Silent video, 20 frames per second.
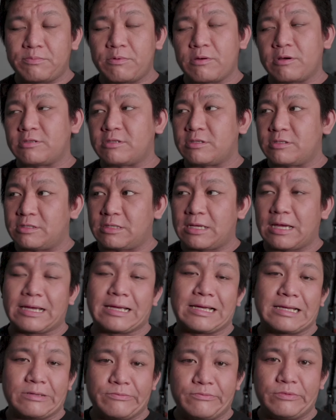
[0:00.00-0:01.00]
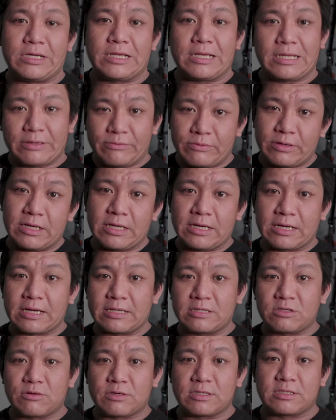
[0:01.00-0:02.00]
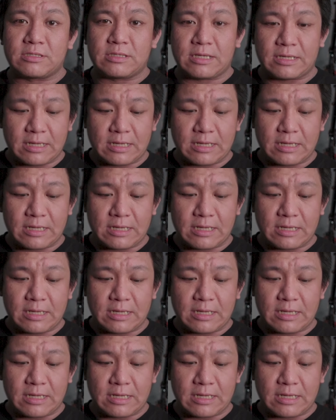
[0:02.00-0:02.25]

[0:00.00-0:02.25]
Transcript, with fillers: persons I really really can trust